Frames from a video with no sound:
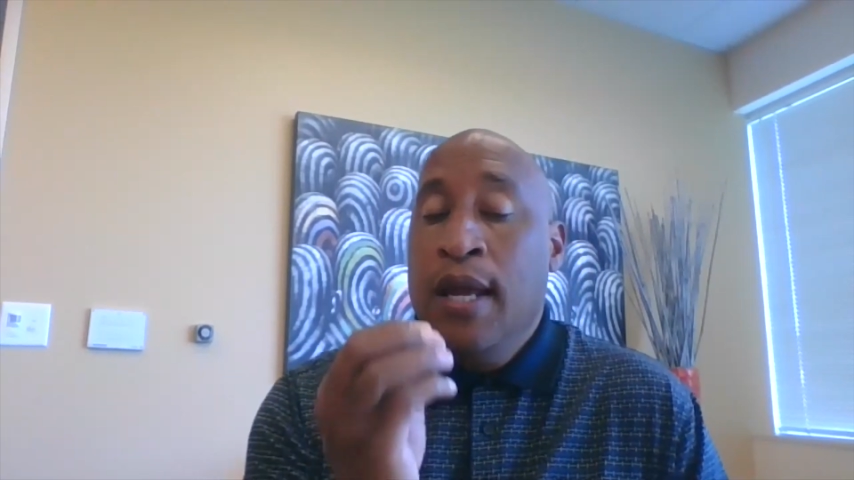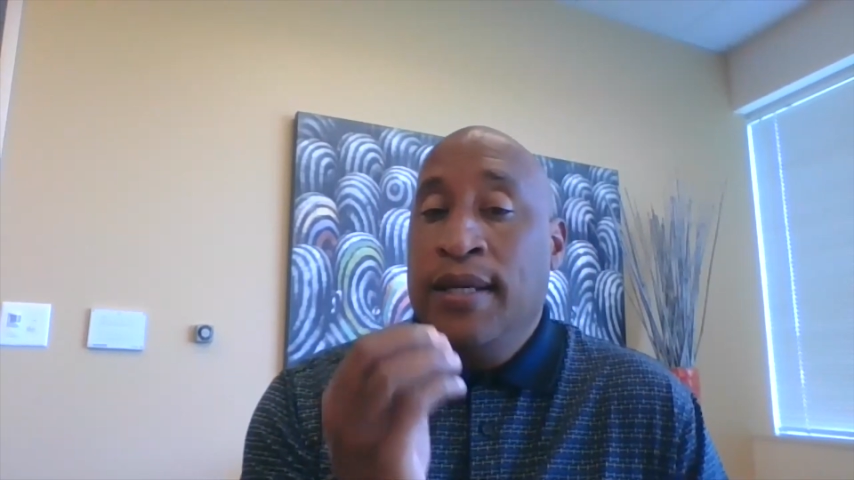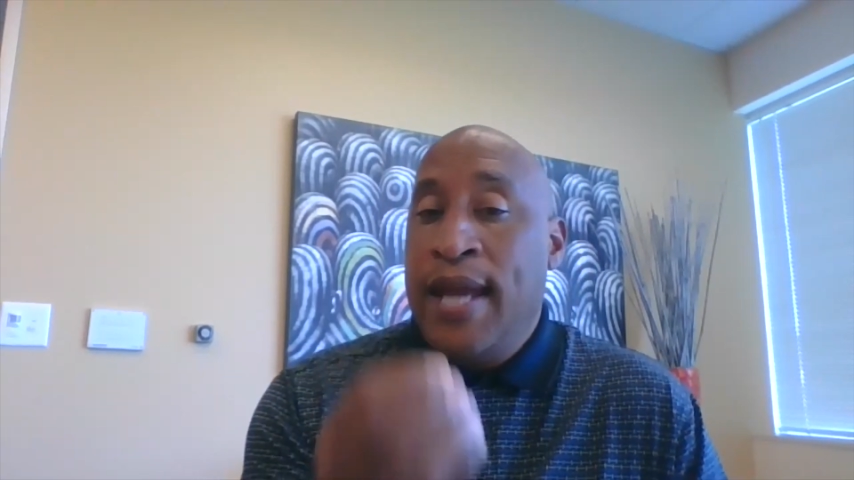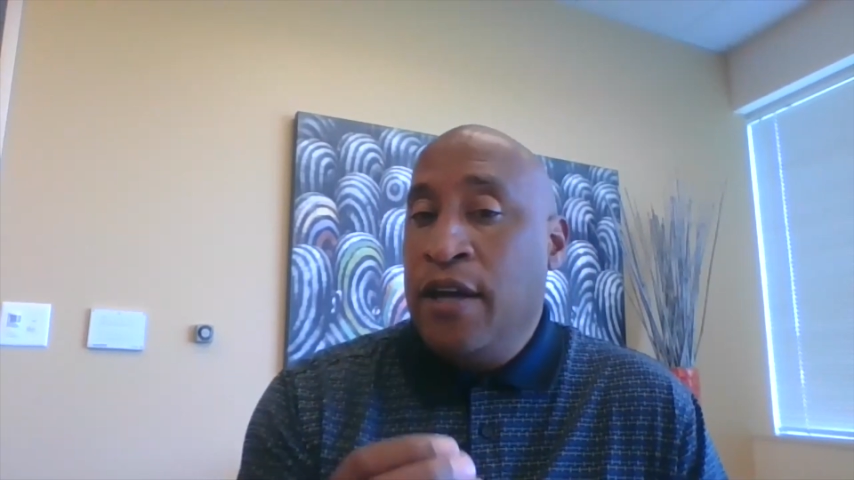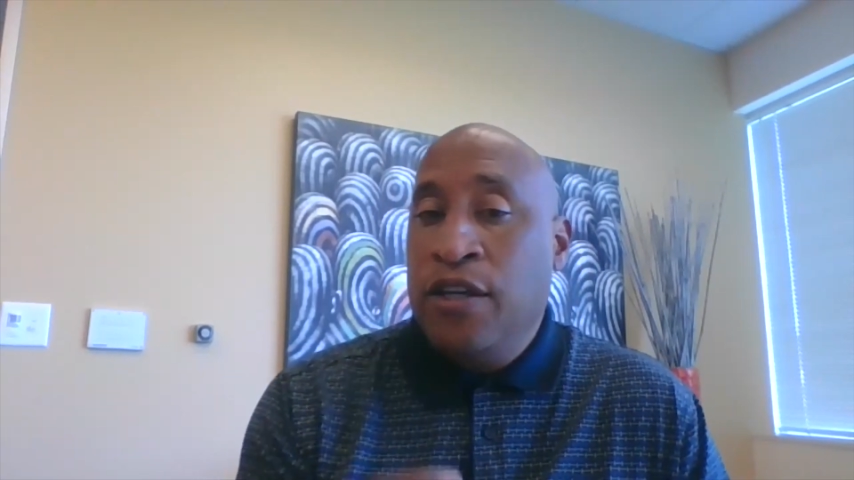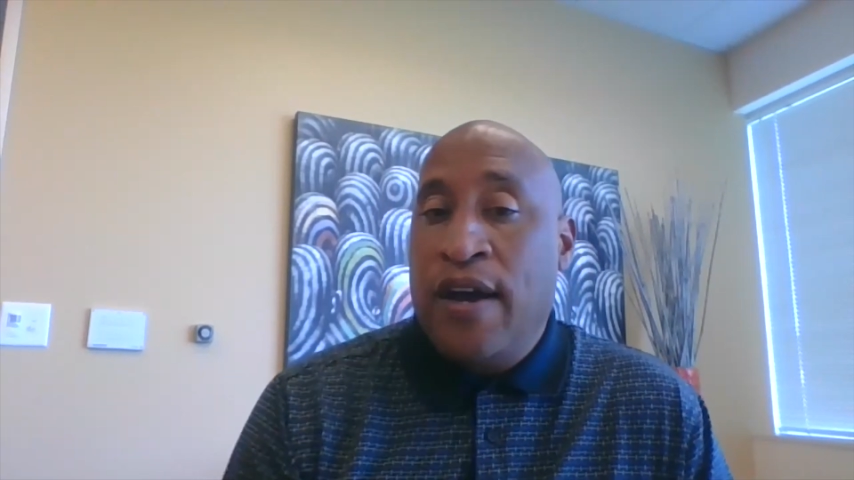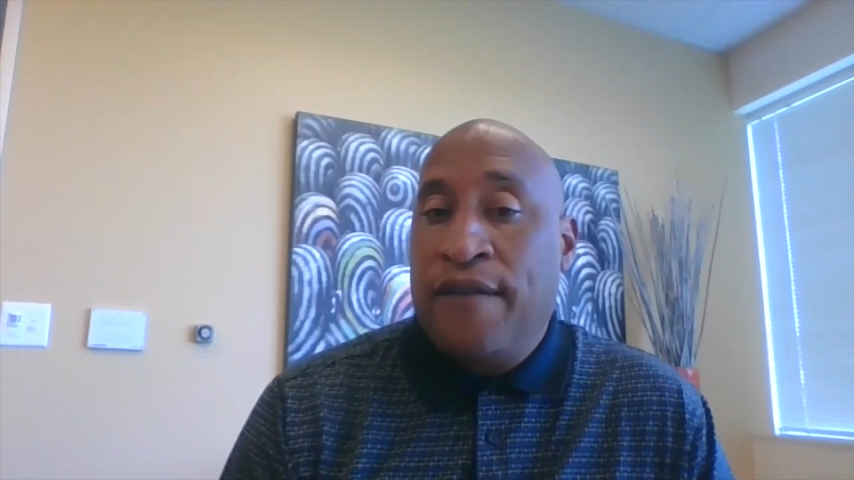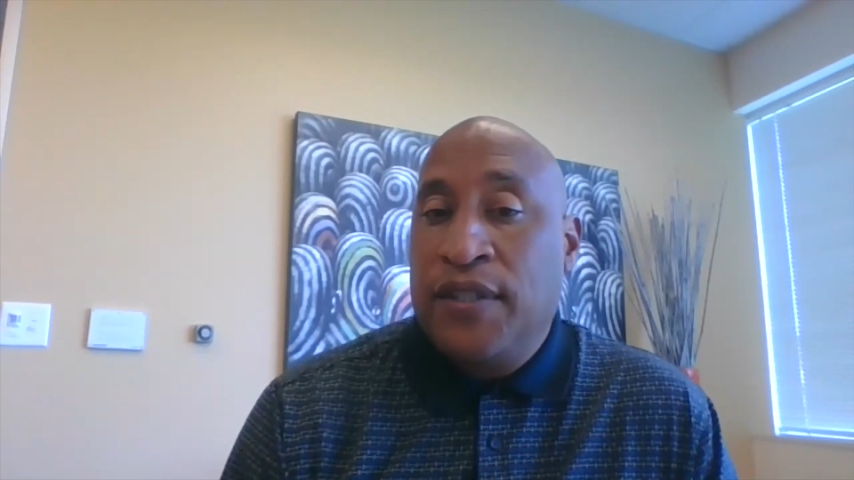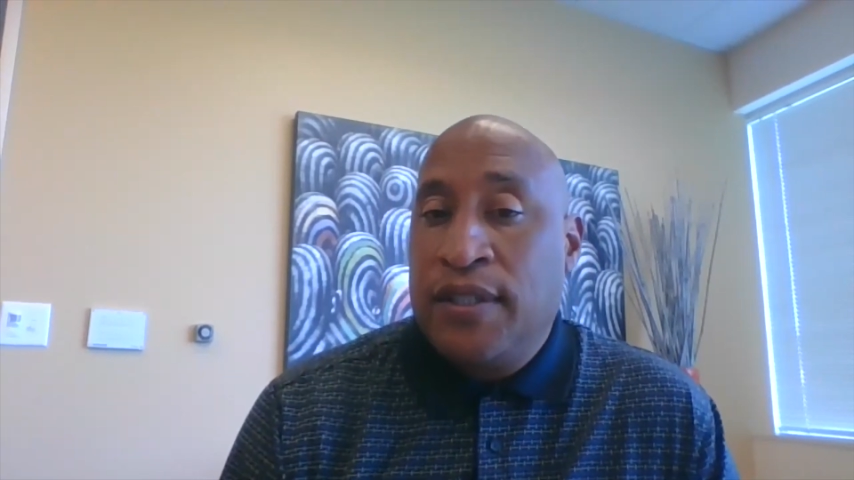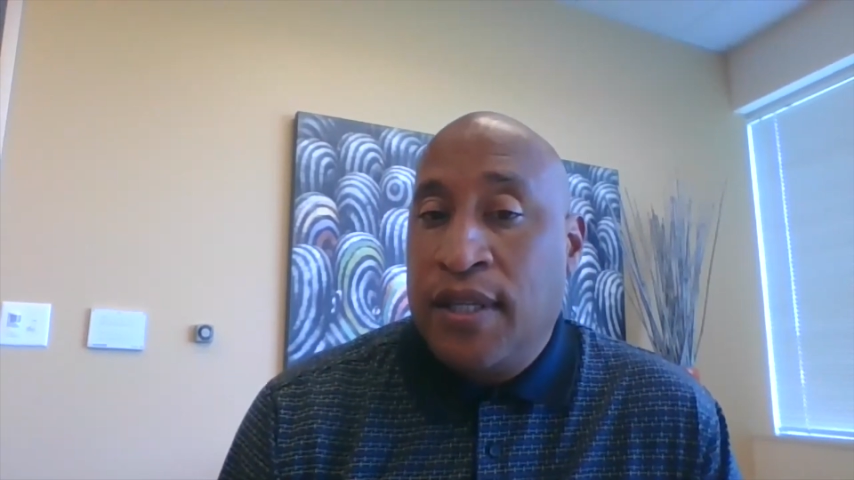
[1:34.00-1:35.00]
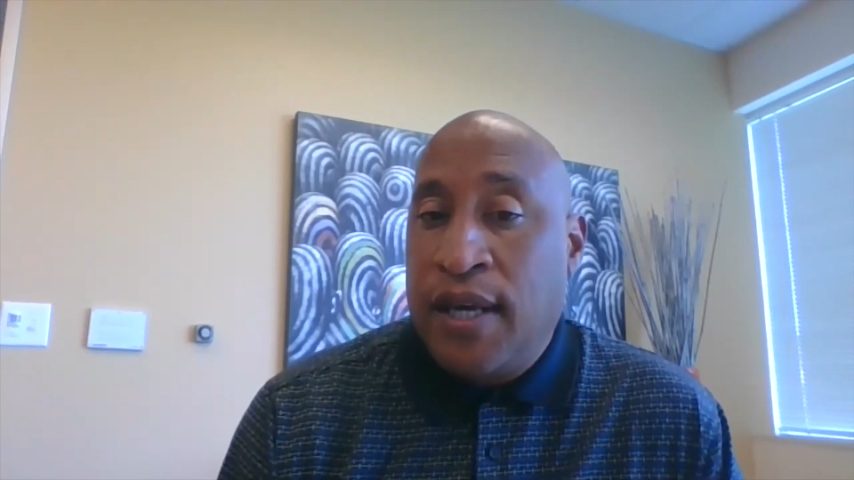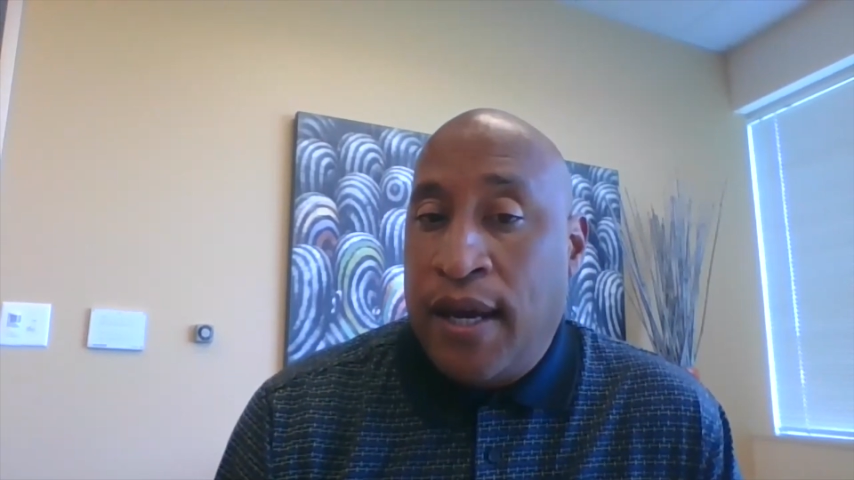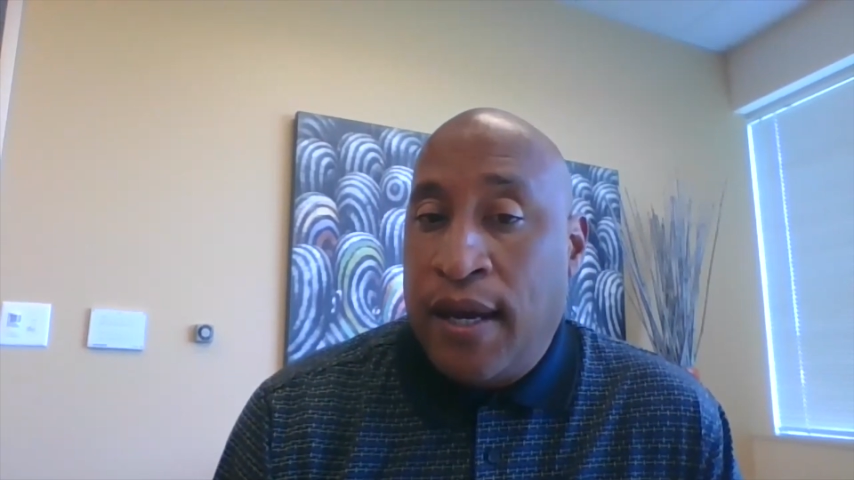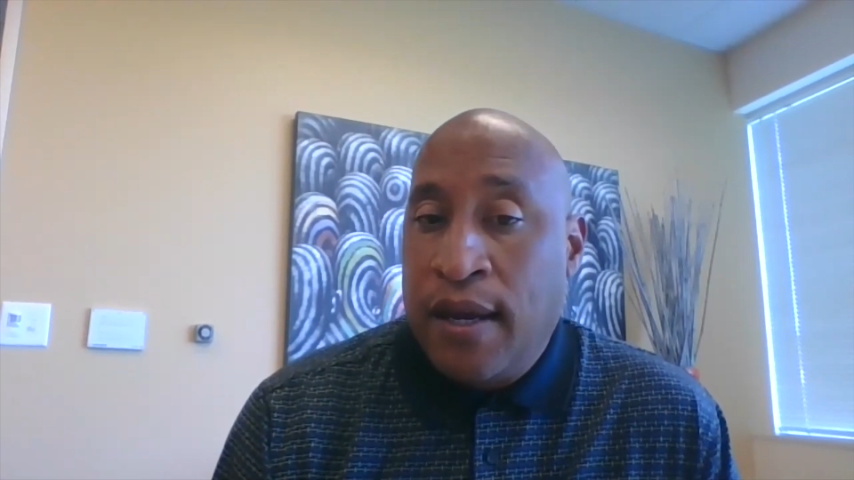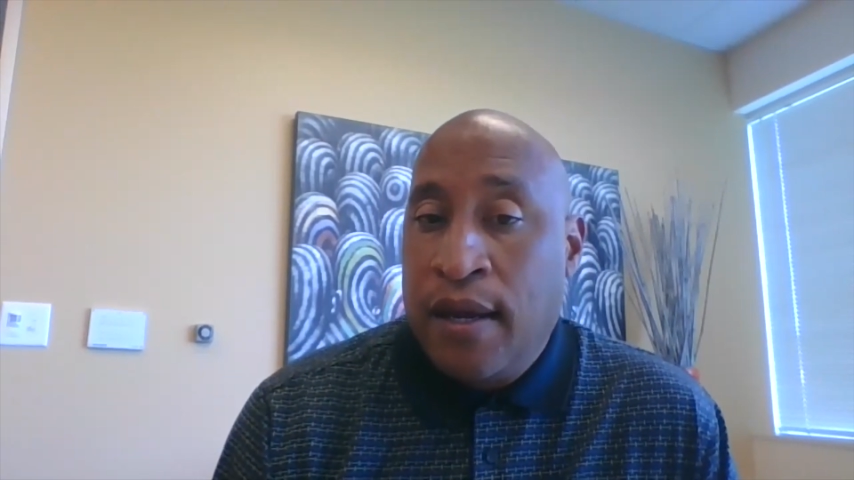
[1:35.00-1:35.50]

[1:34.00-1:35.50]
Now you have to say,